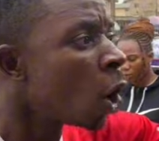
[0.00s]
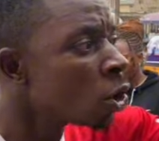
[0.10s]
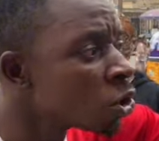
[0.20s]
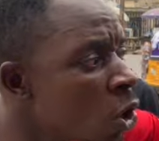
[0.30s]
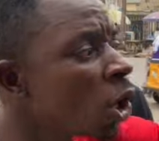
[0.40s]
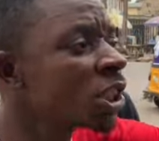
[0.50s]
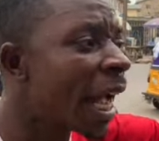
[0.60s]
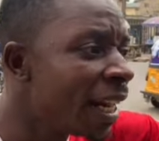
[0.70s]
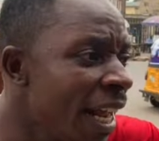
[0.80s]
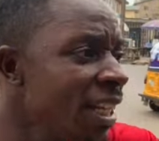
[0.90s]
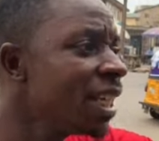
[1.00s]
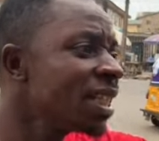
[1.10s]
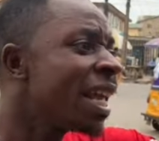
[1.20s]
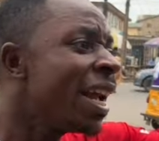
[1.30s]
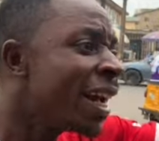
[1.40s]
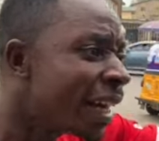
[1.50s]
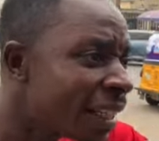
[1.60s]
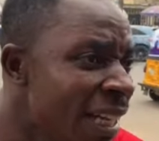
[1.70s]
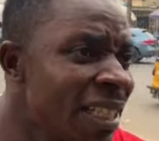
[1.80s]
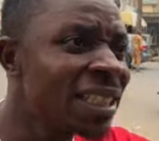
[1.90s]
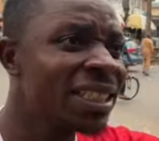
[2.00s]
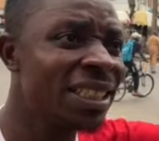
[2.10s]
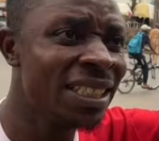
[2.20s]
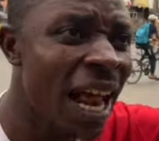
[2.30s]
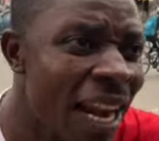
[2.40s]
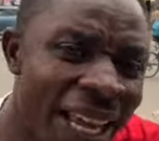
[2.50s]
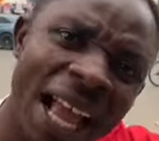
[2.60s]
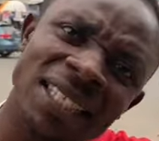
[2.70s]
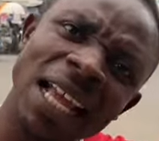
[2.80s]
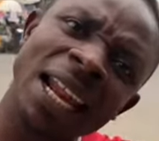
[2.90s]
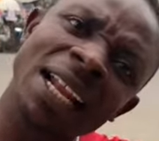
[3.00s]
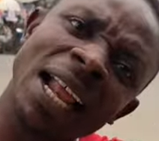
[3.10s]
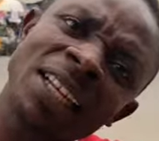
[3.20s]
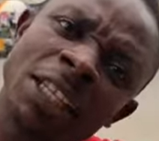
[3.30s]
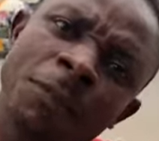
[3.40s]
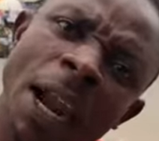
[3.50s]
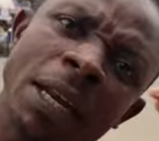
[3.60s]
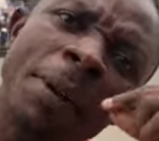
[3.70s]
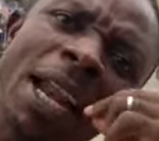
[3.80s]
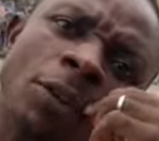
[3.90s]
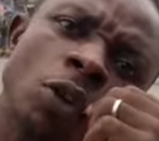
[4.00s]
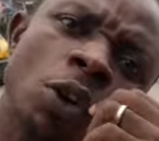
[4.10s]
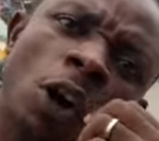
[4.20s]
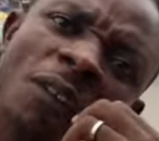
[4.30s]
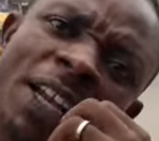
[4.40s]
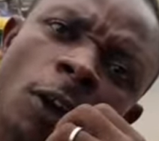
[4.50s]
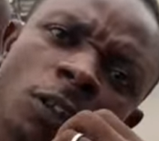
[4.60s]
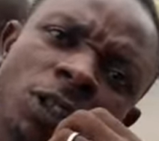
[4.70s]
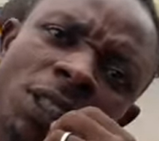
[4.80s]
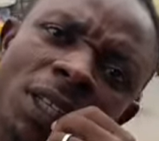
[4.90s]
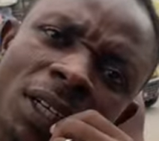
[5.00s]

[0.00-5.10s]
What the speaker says: does not challenge this shenanigans character these Fulani men are doing all over the country?